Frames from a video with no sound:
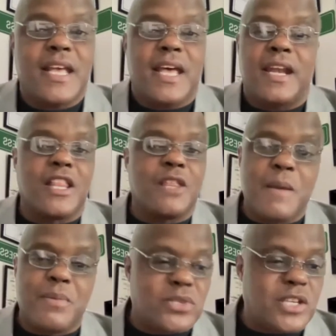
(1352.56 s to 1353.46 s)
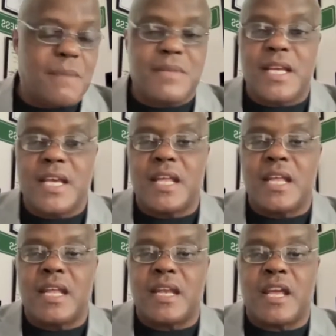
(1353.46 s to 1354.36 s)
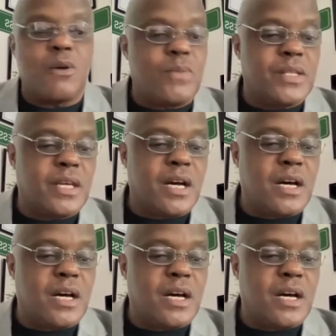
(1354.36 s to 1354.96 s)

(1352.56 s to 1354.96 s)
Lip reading: and other people stepped in and helped with